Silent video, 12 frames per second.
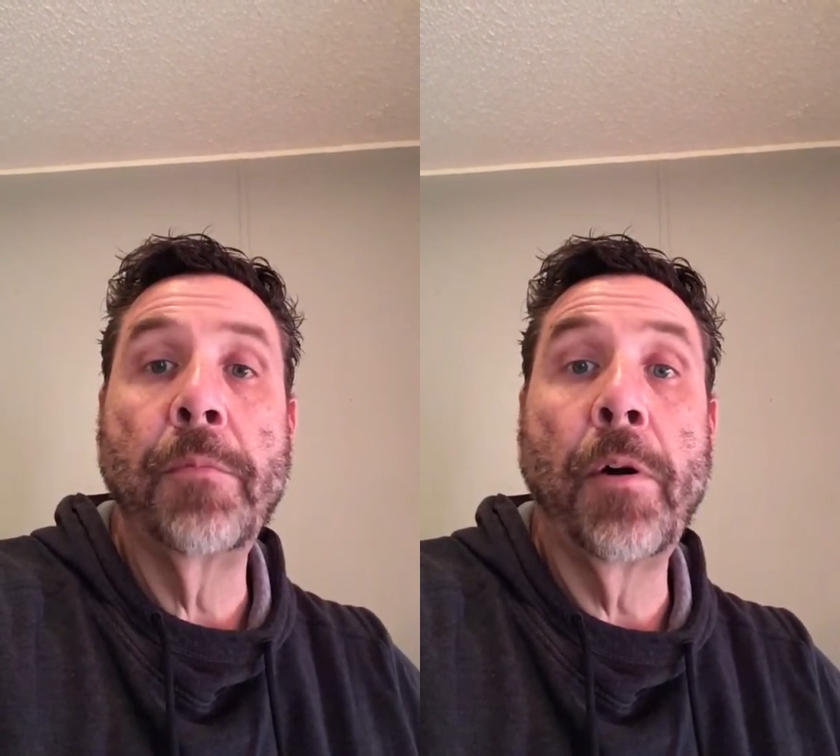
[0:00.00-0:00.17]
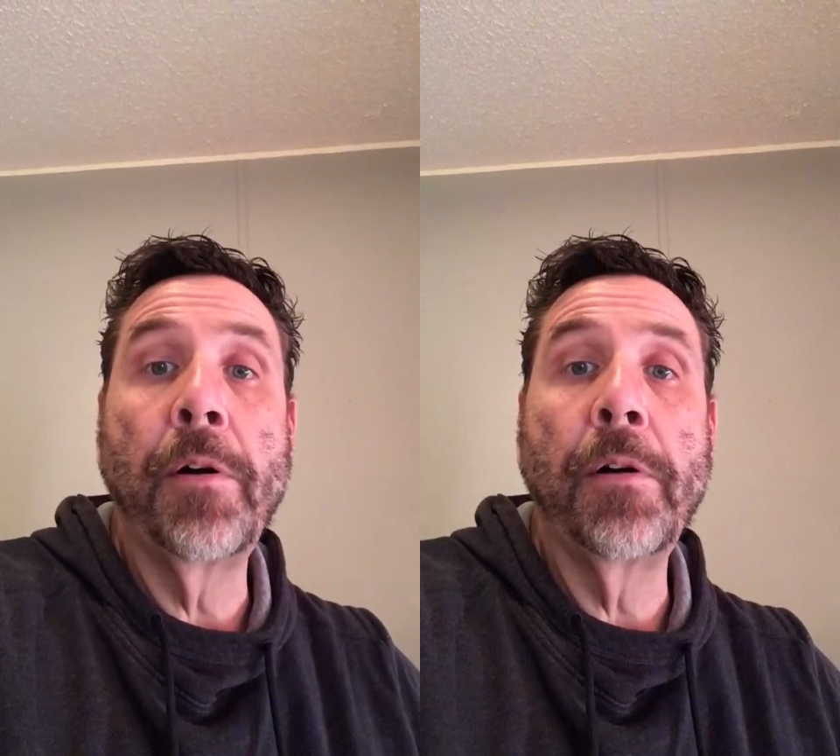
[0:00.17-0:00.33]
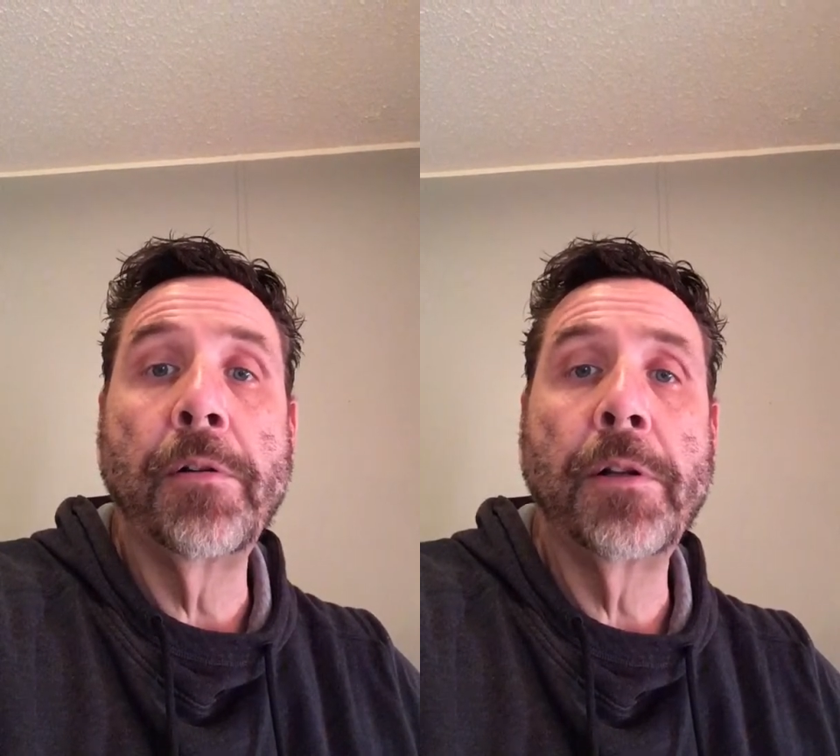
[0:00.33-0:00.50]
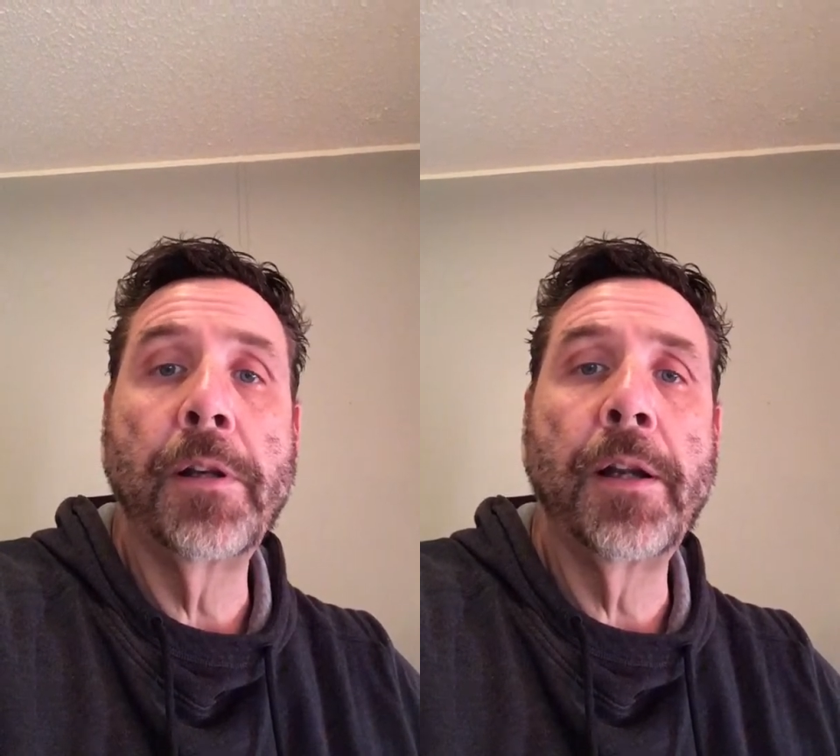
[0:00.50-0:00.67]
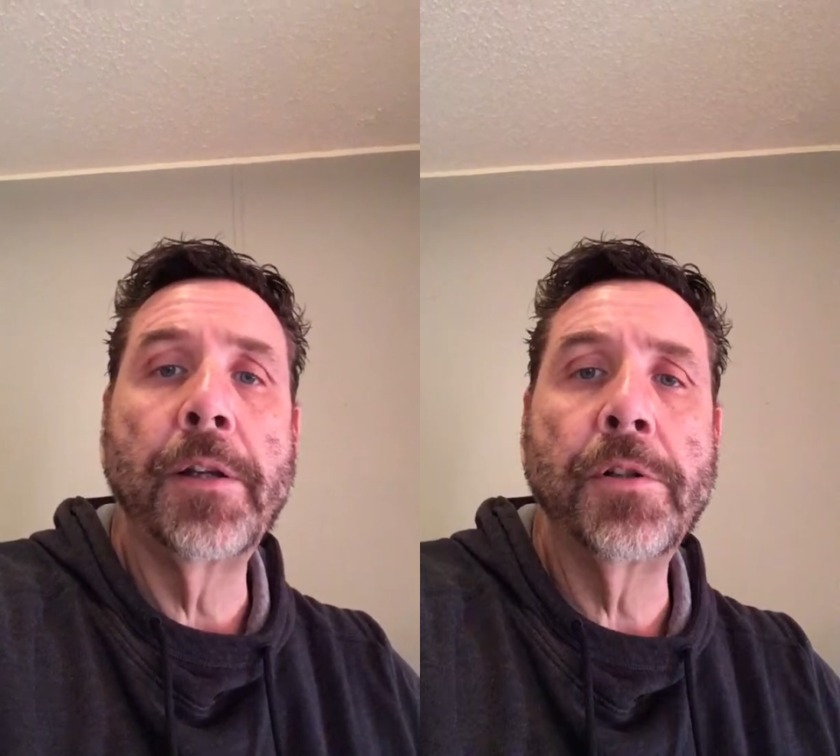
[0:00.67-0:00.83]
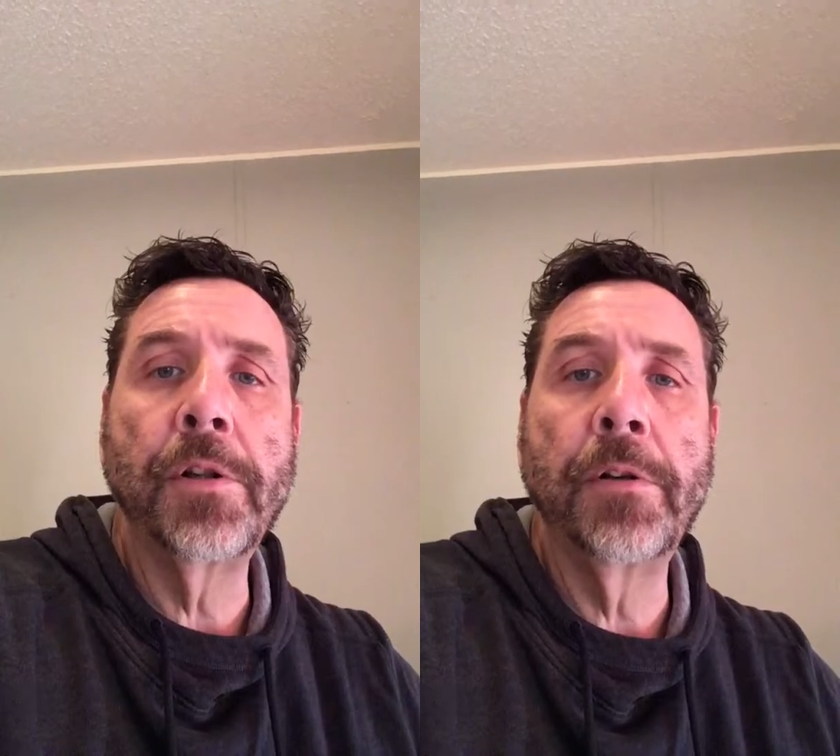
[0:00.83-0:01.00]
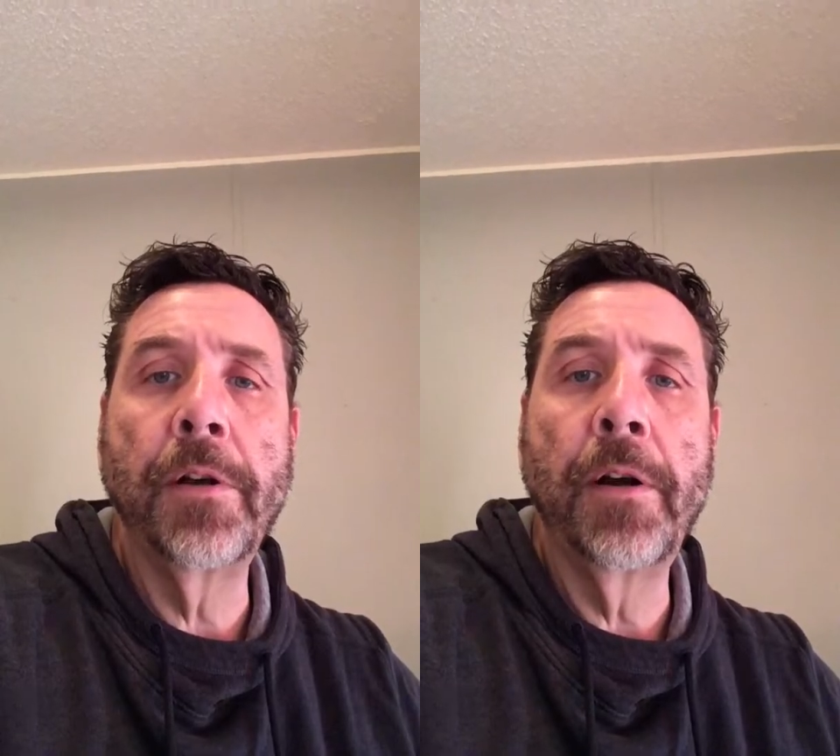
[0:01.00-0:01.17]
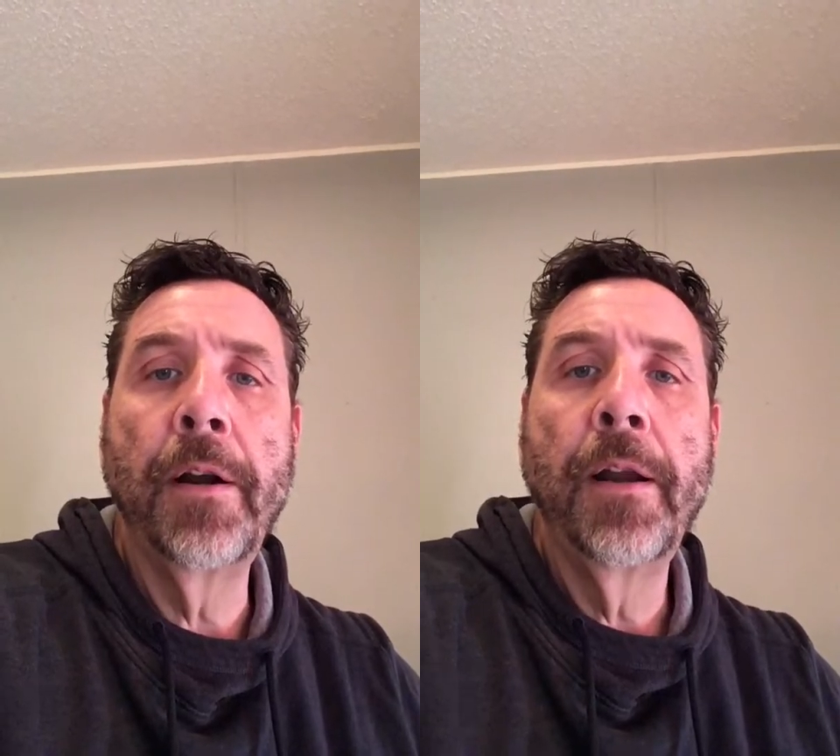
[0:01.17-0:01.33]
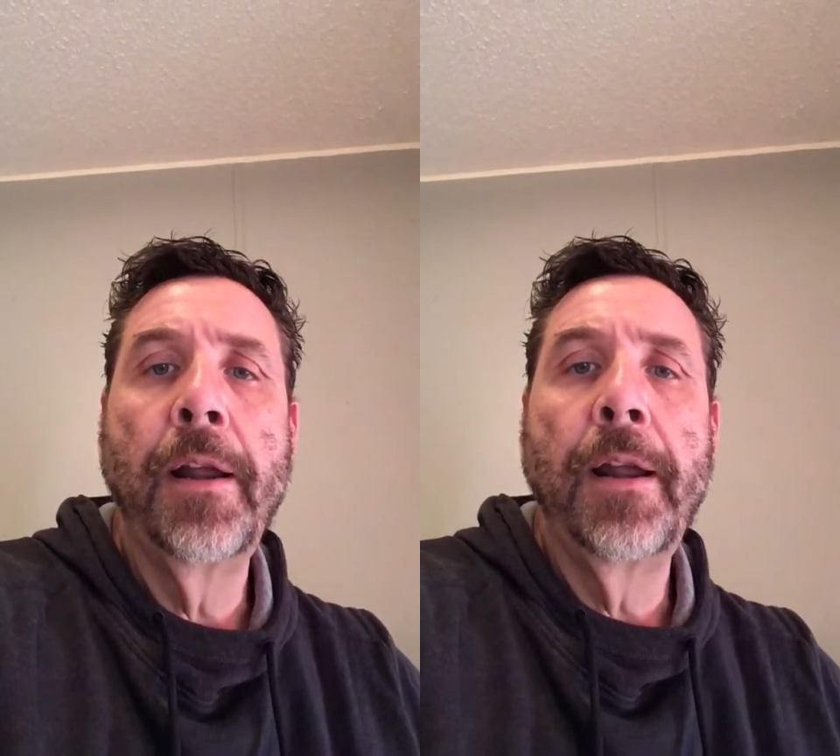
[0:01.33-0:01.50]
Martin Luther King Jr.,
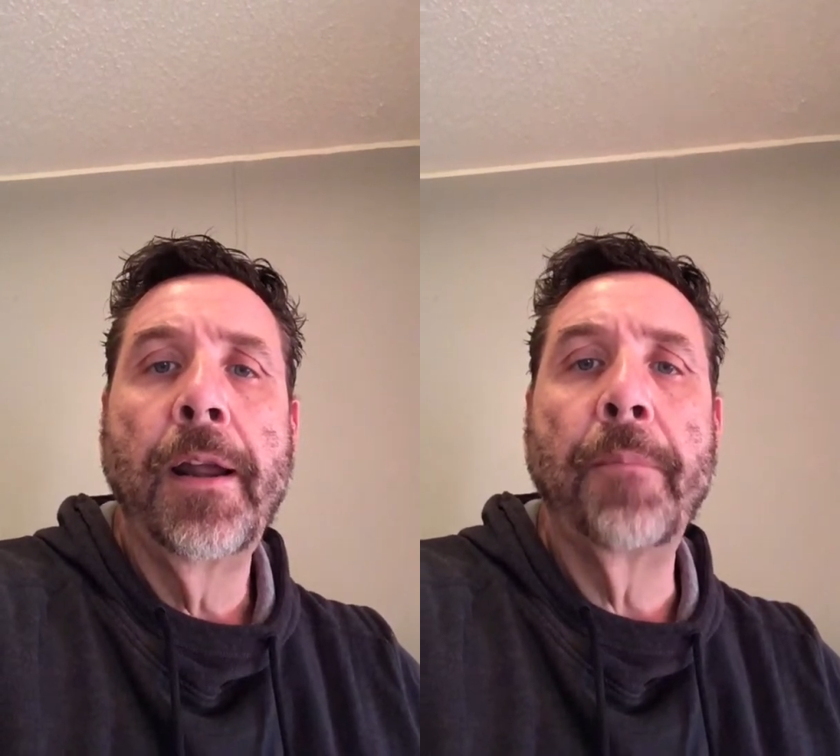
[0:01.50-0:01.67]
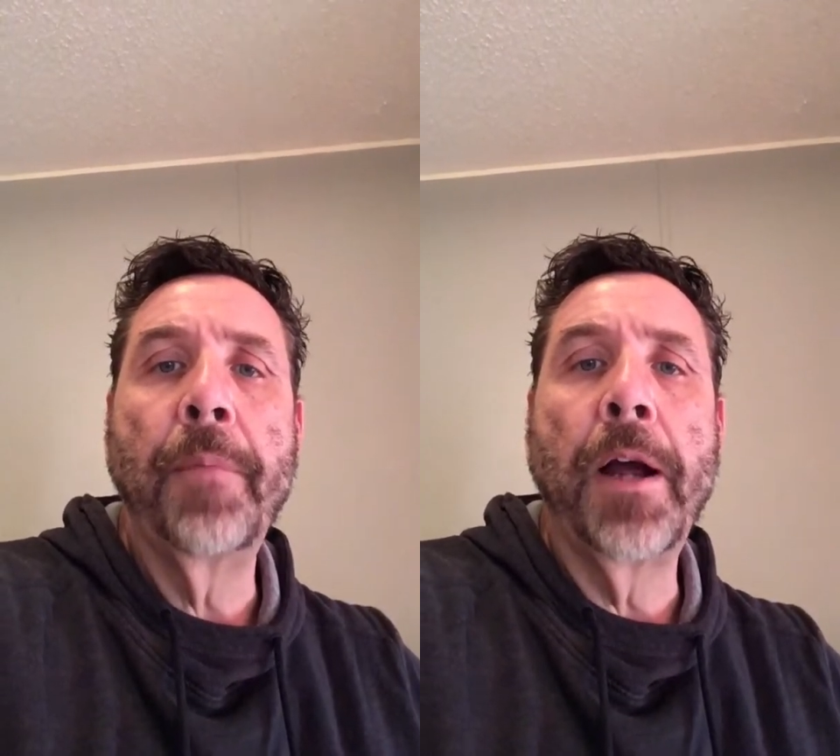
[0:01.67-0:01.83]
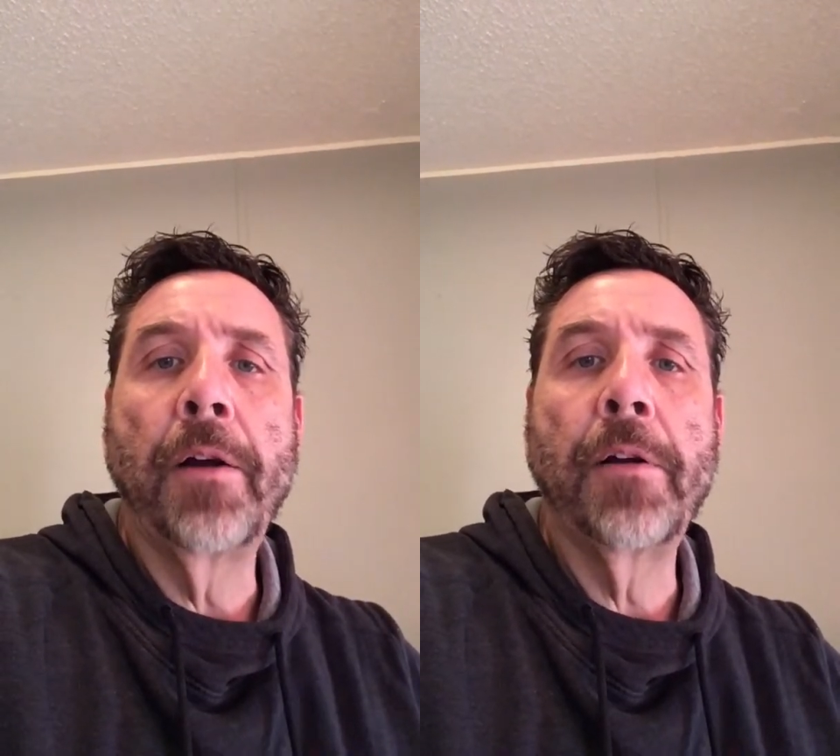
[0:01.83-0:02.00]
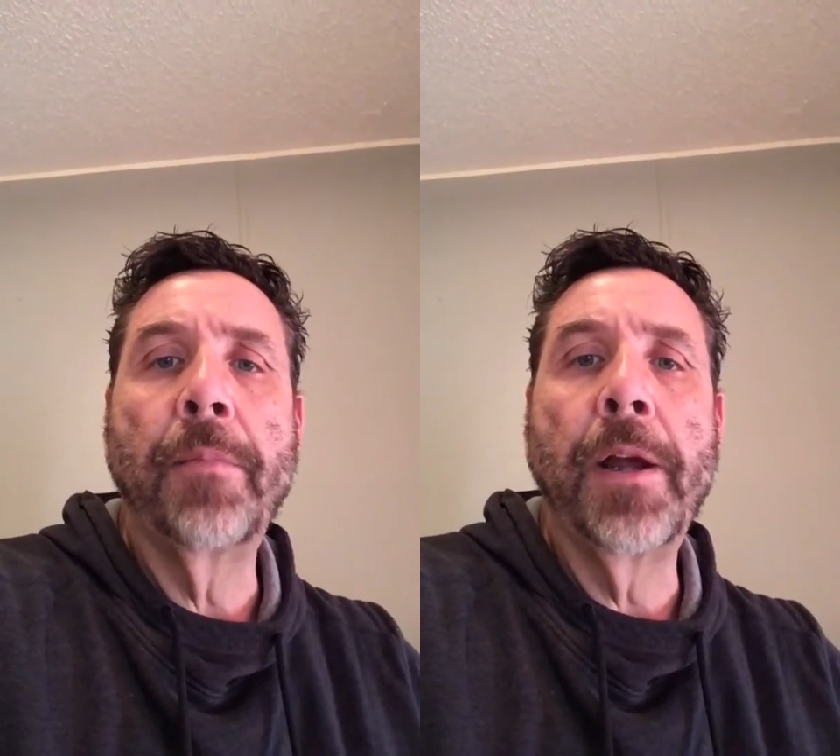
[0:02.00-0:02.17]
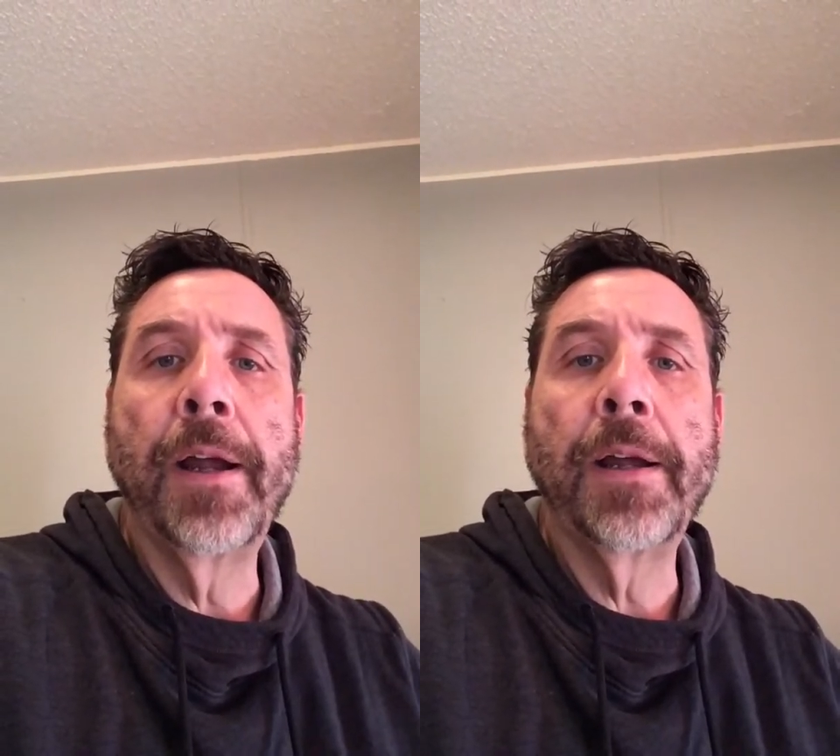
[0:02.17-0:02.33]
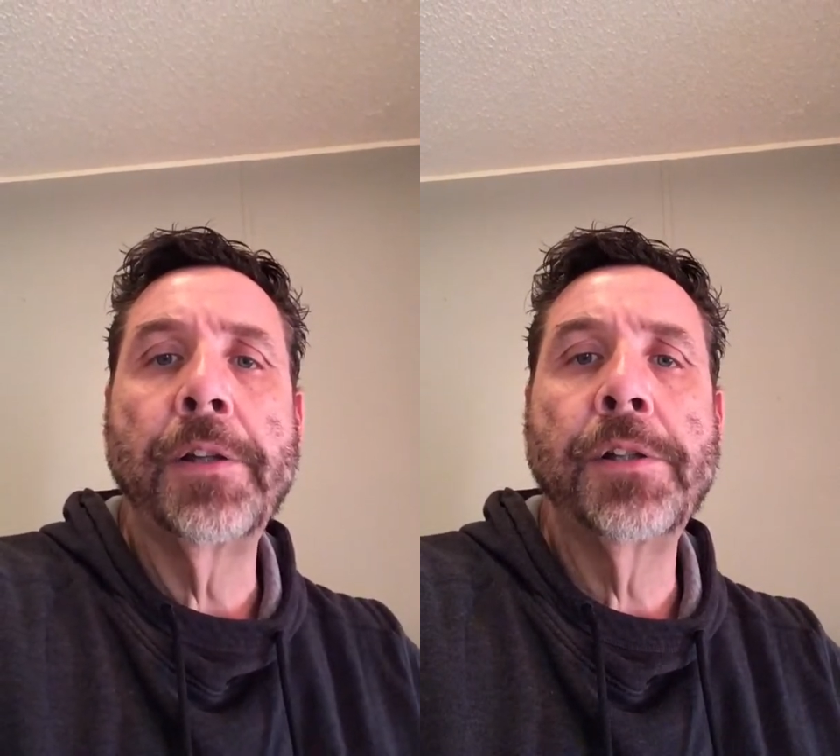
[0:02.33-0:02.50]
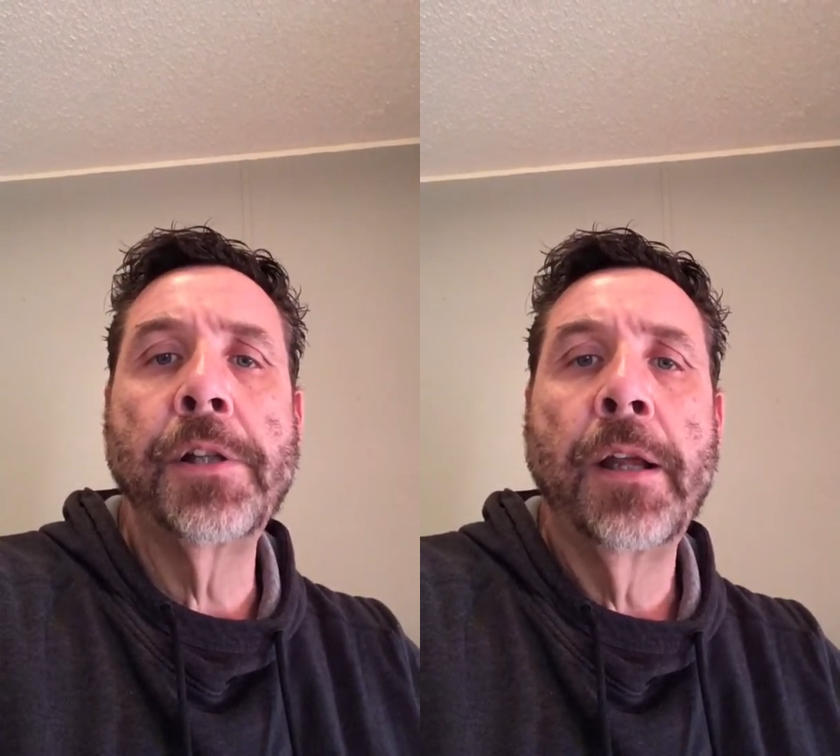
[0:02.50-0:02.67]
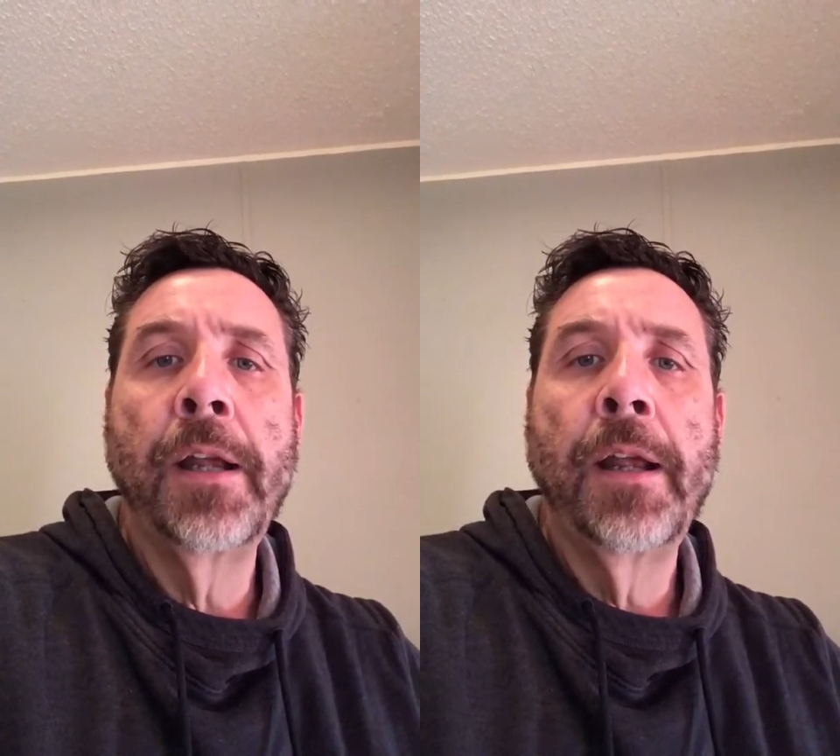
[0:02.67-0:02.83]
and Malcolm X.